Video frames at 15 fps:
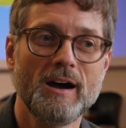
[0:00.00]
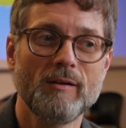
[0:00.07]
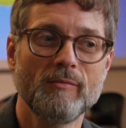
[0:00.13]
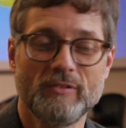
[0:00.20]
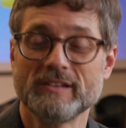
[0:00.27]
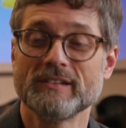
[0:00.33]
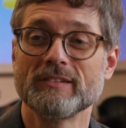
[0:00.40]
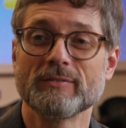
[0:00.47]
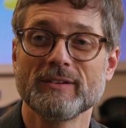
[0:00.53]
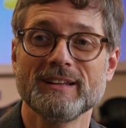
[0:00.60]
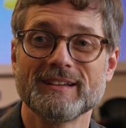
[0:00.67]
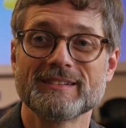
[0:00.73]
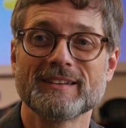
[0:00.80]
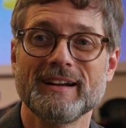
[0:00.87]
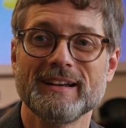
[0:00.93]
which is
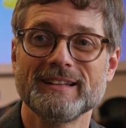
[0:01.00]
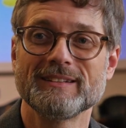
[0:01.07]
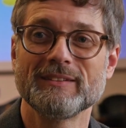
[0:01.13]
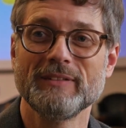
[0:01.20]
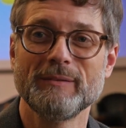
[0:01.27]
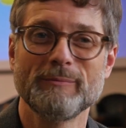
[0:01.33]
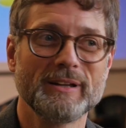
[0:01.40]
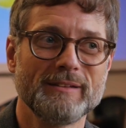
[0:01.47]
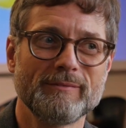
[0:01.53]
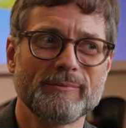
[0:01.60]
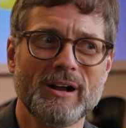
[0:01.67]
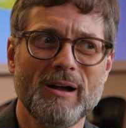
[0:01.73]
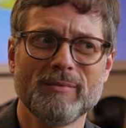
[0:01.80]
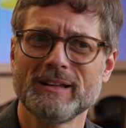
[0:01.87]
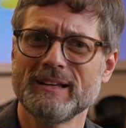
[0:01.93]
really exciting to me. But
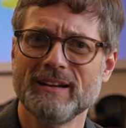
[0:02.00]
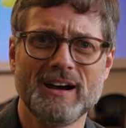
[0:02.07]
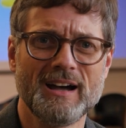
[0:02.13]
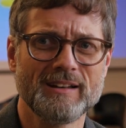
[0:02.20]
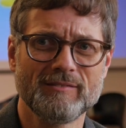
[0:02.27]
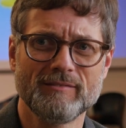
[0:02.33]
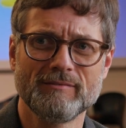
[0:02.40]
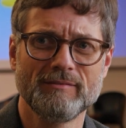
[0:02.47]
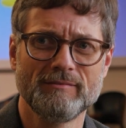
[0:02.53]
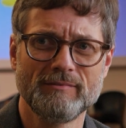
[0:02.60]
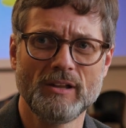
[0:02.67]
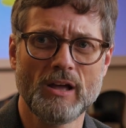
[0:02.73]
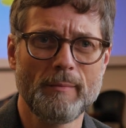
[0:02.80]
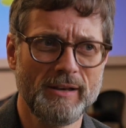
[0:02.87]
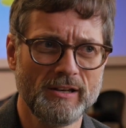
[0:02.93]
probably not,
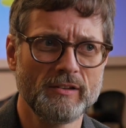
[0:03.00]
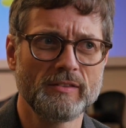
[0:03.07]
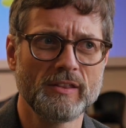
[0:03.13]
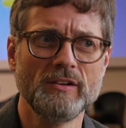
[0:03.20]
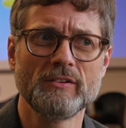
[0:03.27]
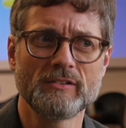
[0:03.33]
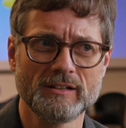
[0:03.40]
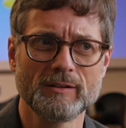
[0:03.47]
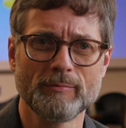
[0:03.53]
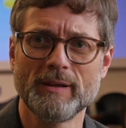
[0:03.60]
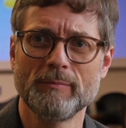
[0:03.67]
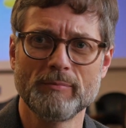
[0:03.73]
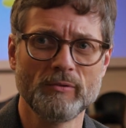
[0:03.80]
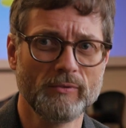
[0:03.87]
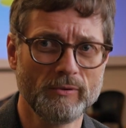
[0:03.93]
I mean, the nuclear
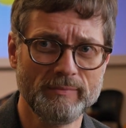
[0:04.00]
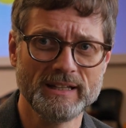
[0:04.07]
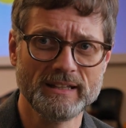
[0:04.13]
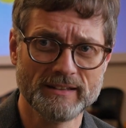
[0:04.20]
people will be